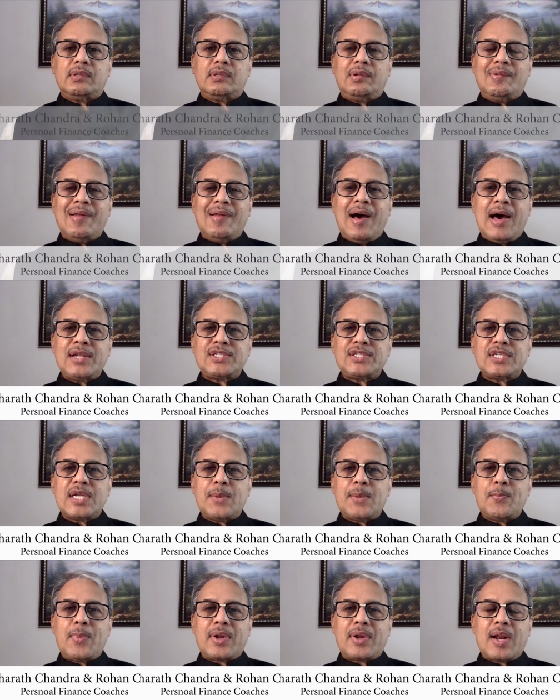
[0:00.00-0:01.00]
Large
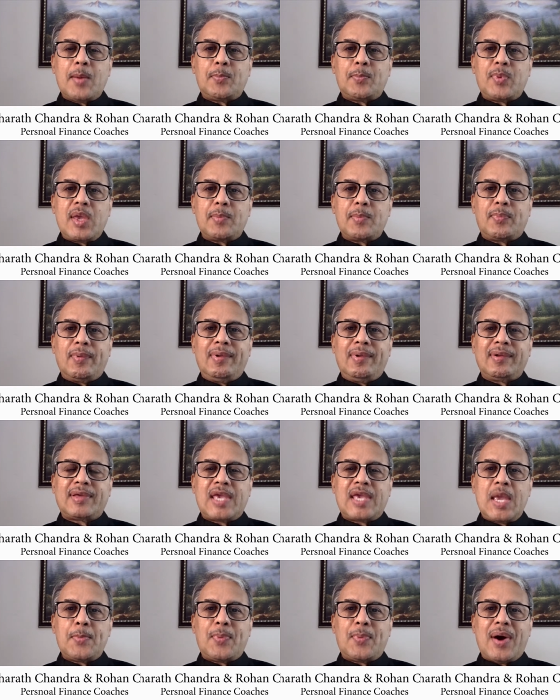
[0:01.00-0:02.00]
number of people
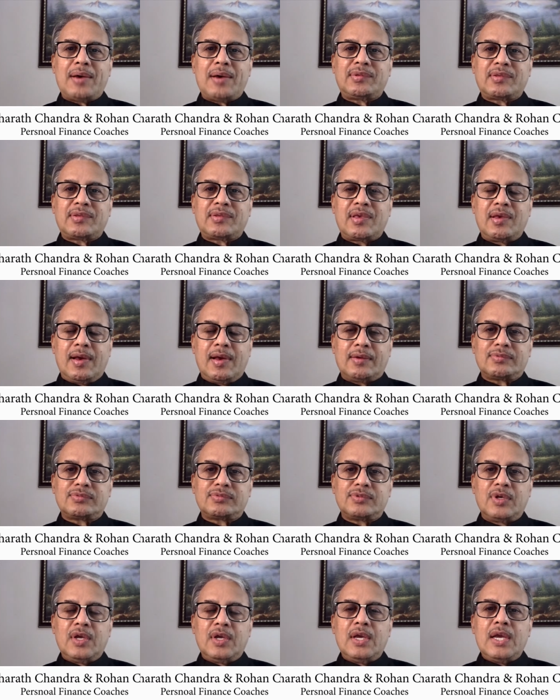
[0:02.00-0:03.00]
keep asking
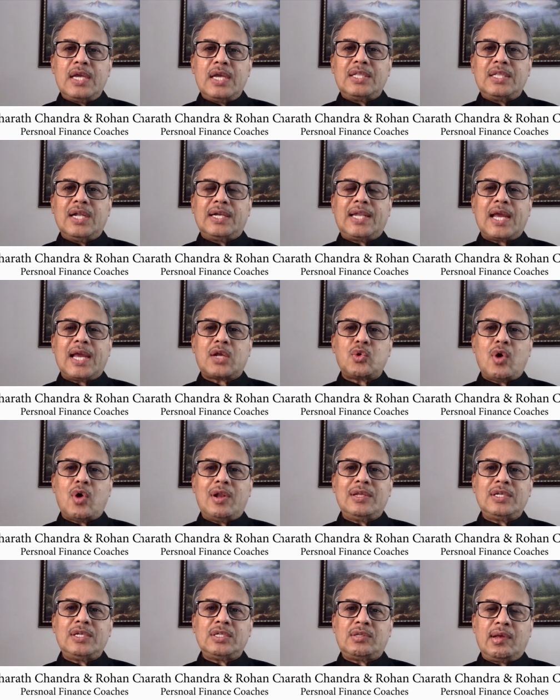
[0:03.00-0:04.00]
us in the
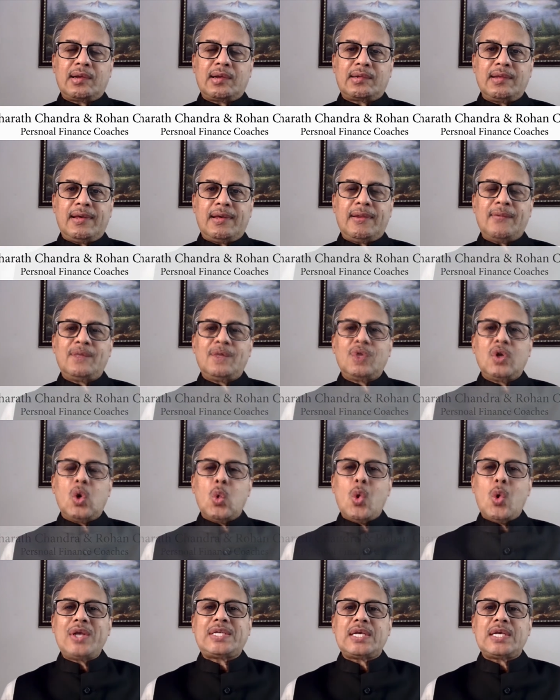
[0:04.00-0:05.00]
technology sector
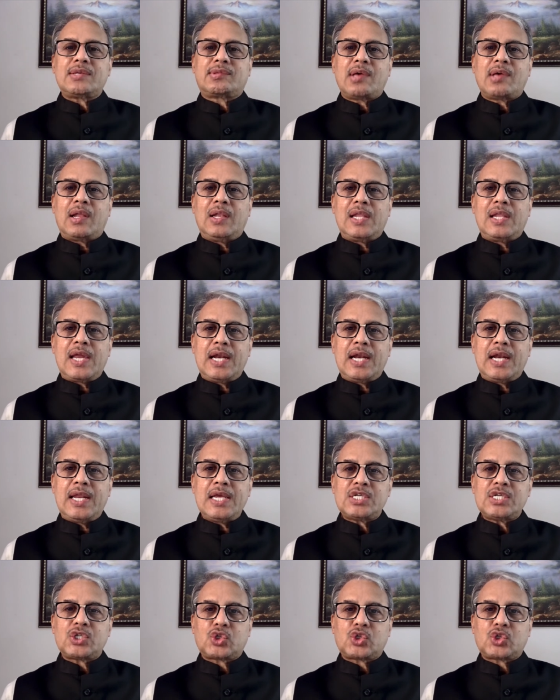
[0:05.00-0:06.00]
which is the
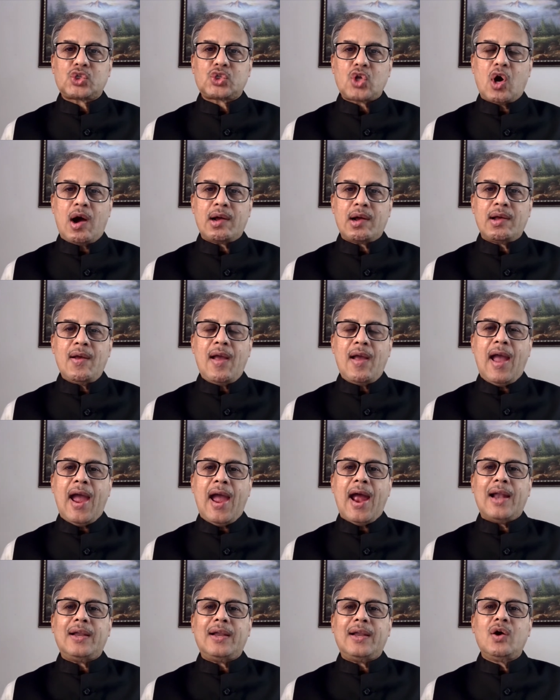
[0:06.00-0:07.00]
leading stock
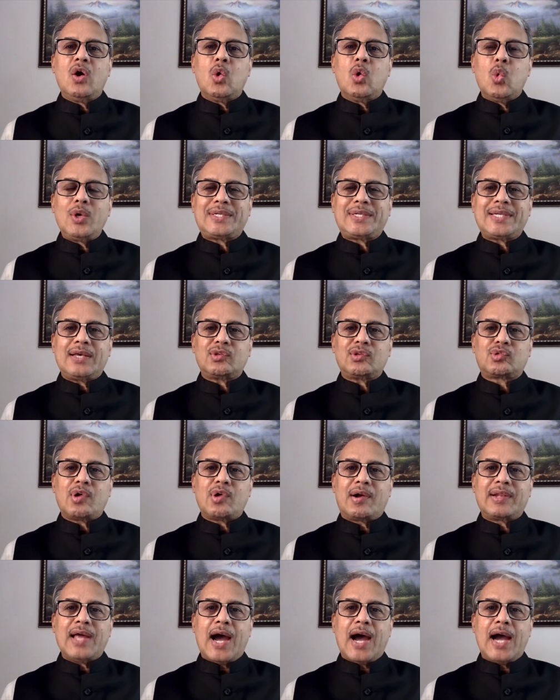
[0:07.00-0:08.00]
and which has
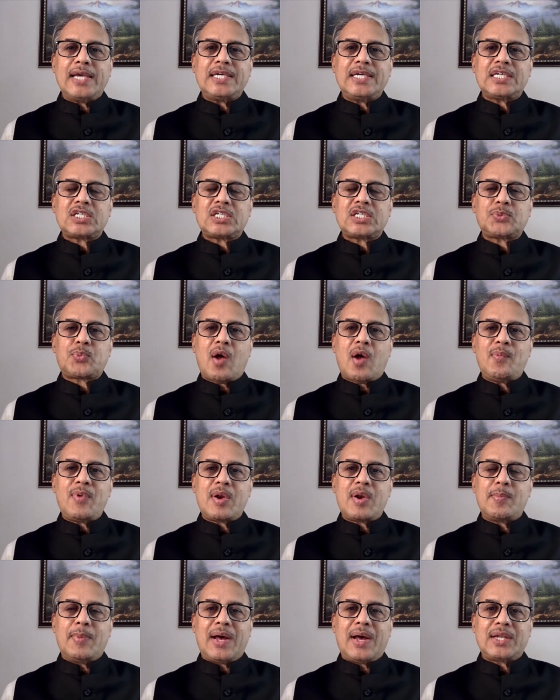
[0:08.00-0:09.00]
got the highest
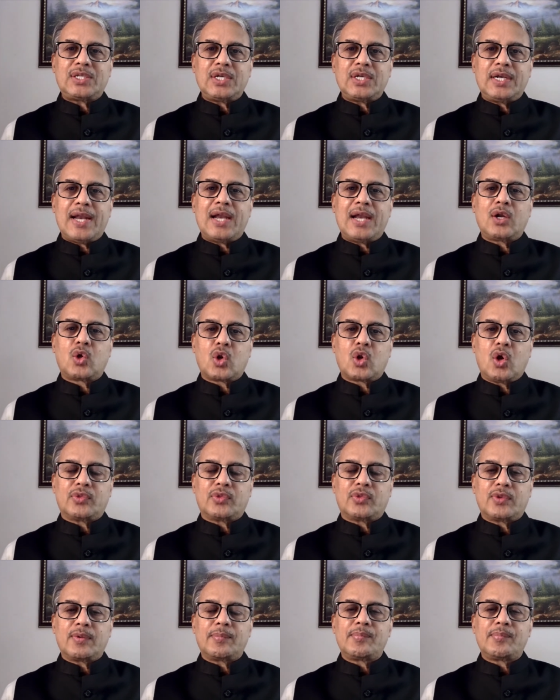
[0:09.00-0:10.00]
profit margin and growth.